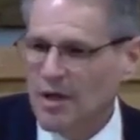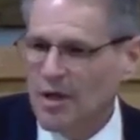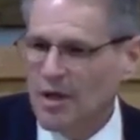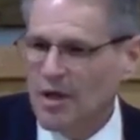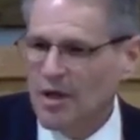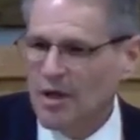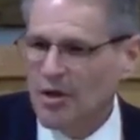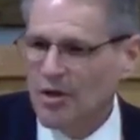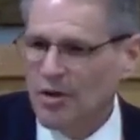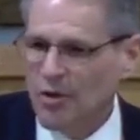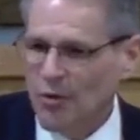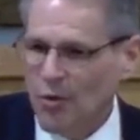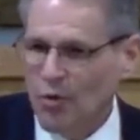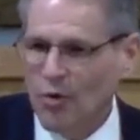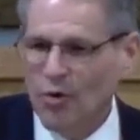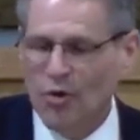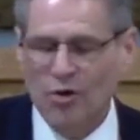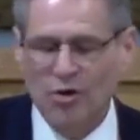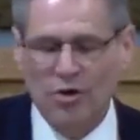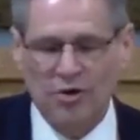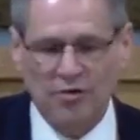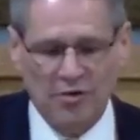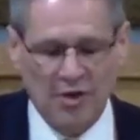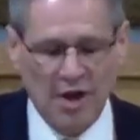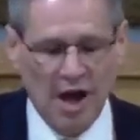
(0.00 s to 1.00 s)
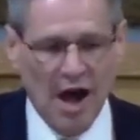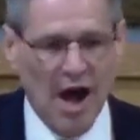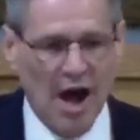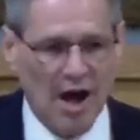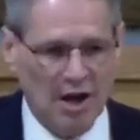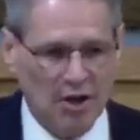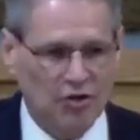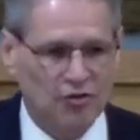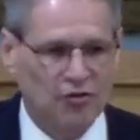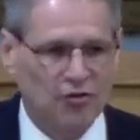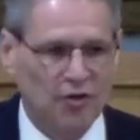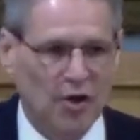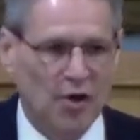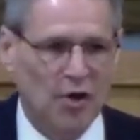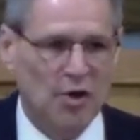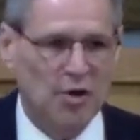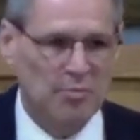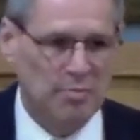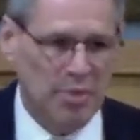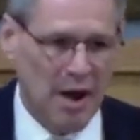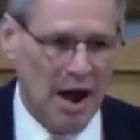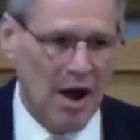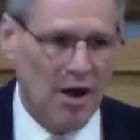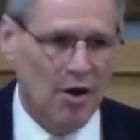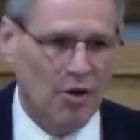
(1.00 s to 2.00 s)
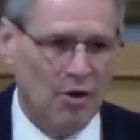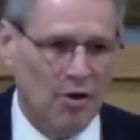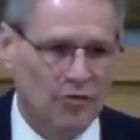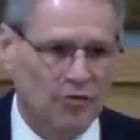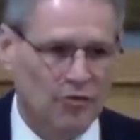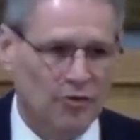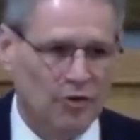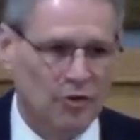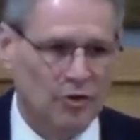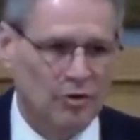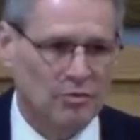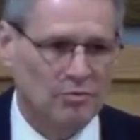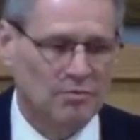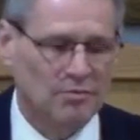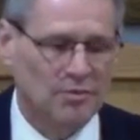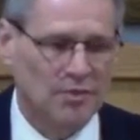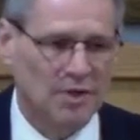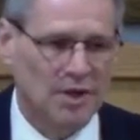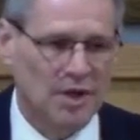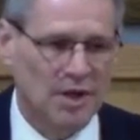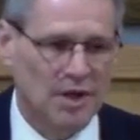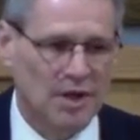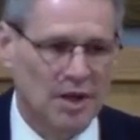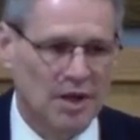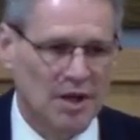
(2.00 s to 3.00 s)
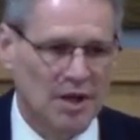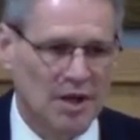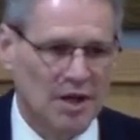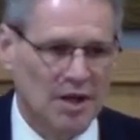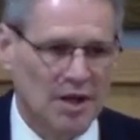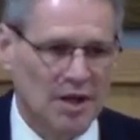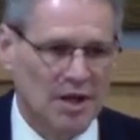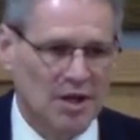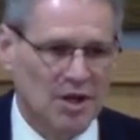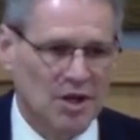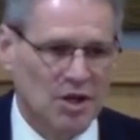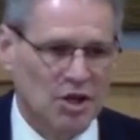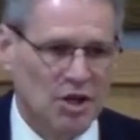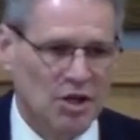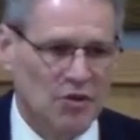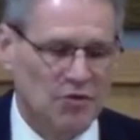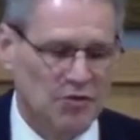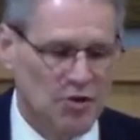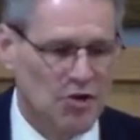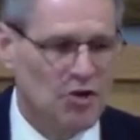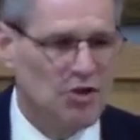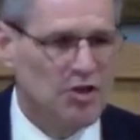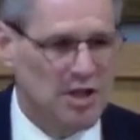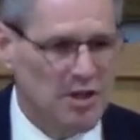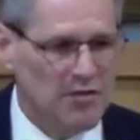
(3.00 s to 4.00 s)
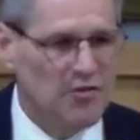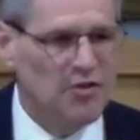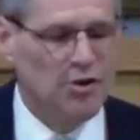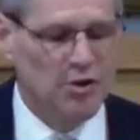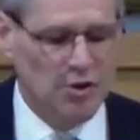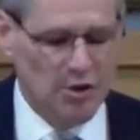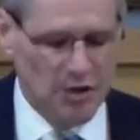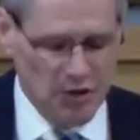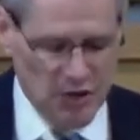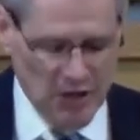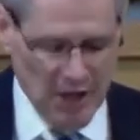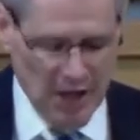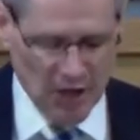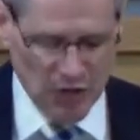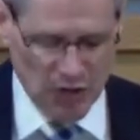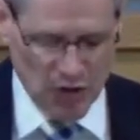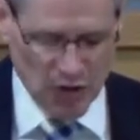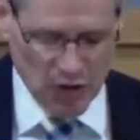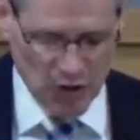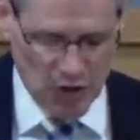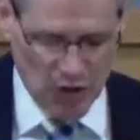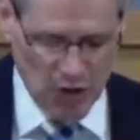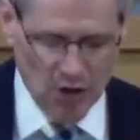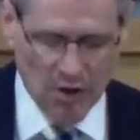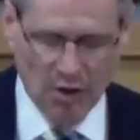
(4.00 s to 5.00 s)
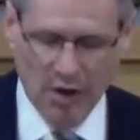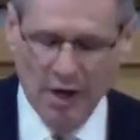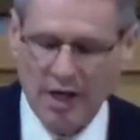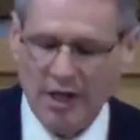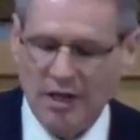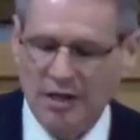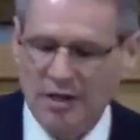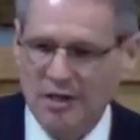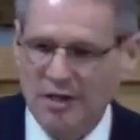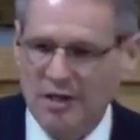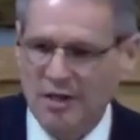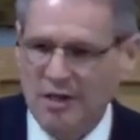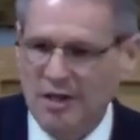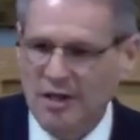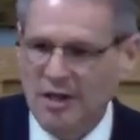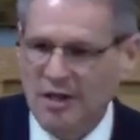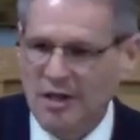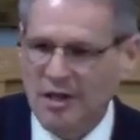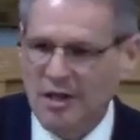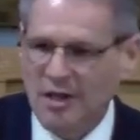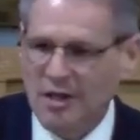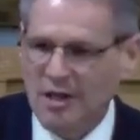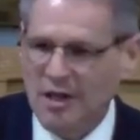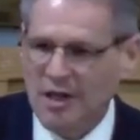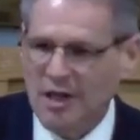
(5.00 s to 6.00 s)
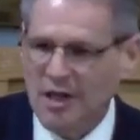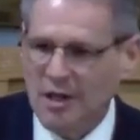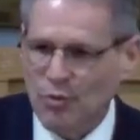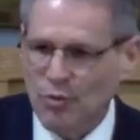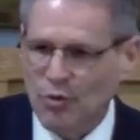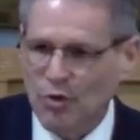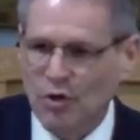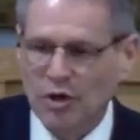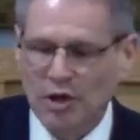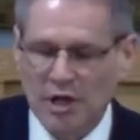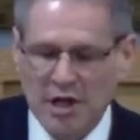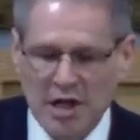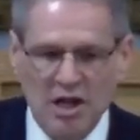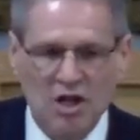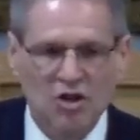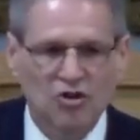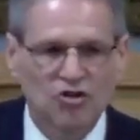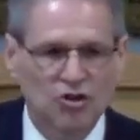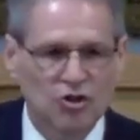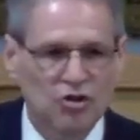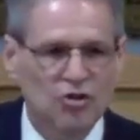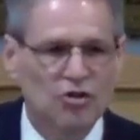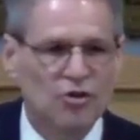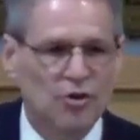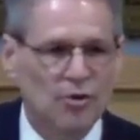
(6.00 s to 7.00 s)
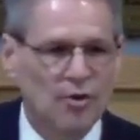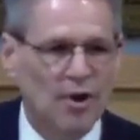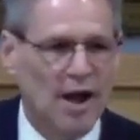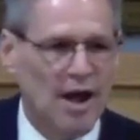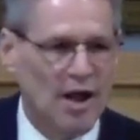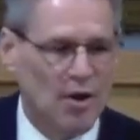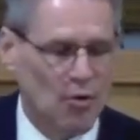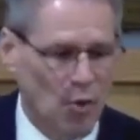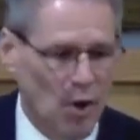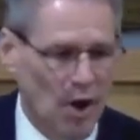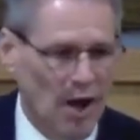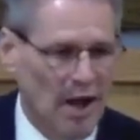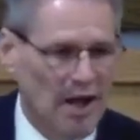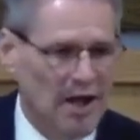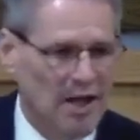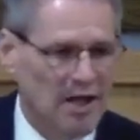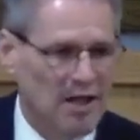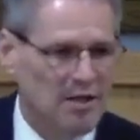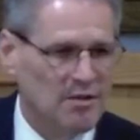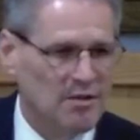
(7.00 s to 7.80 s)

The Word of God is very powerful if you'll give your attention to it, it will lead you the right way.